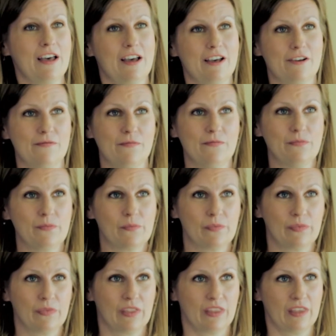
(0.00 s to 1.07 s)

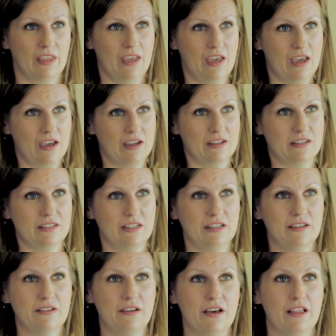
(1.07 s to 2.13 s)
And
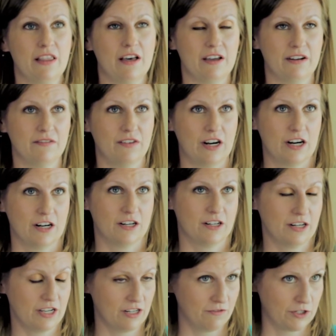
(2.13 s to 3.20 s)
a lot of
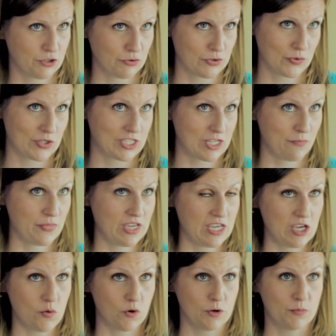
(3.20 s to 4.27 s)
our individuals with
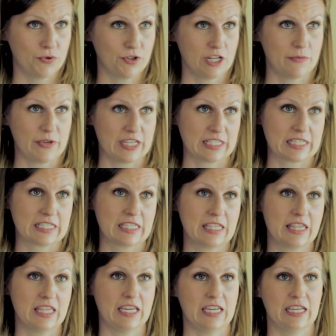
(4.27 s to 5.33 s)
CP were preemies.
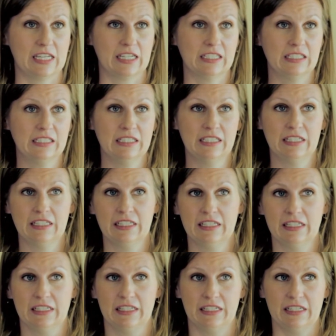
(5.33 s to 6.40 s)
The
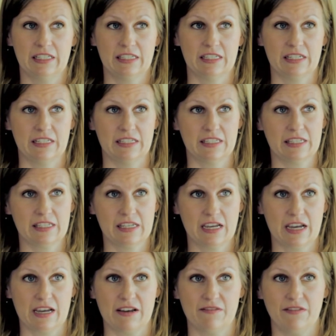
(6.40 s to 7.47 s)
incidence
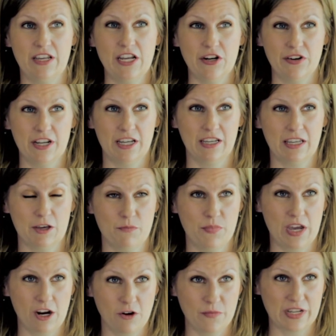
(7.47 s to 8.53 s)
of hearing
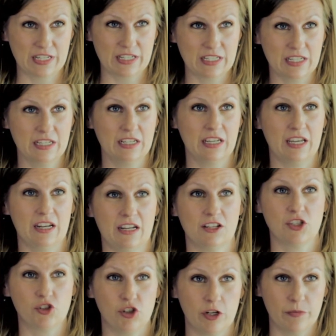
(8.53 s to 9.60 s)
impairment in
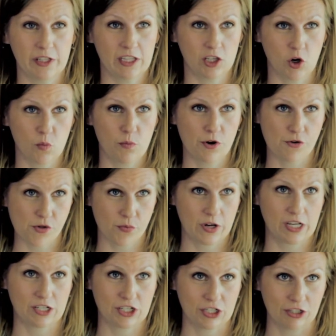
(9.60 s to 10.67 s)
extremely low birth
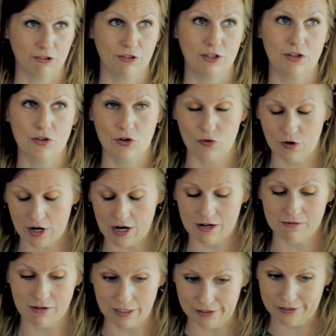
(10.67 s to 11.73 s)
weight children who
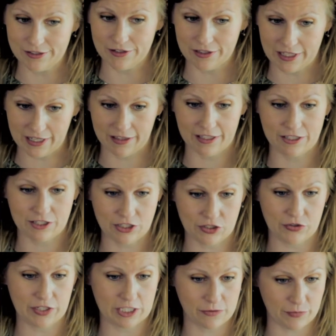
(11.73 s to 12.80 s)
are also likely
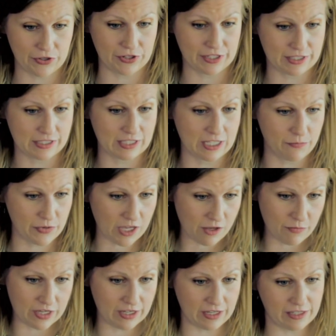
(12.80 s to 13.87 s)
to experience CP
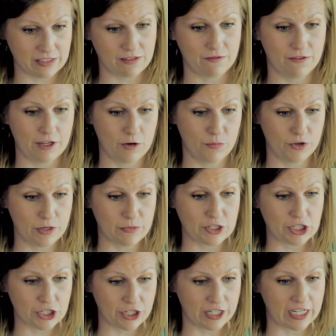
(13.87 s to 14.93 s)
because of their
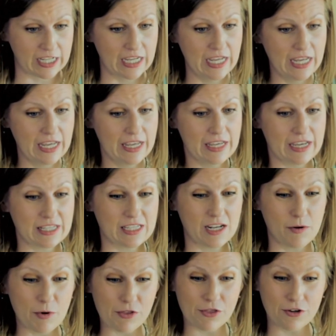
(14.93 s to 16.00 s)
prematurity, that's at
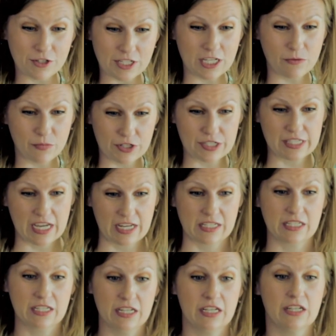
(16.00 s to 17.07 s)
about 13%.
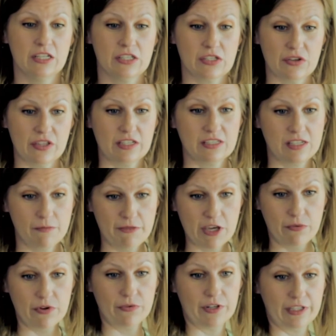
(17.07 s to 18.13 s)
So that's something
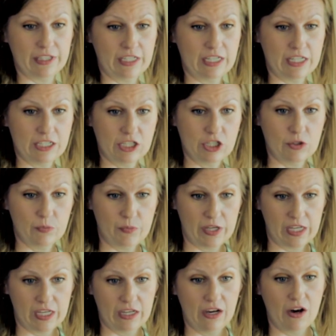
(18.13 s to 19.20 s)
we really need to
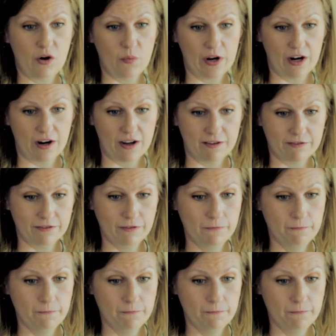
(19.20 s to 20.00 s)
be aware of.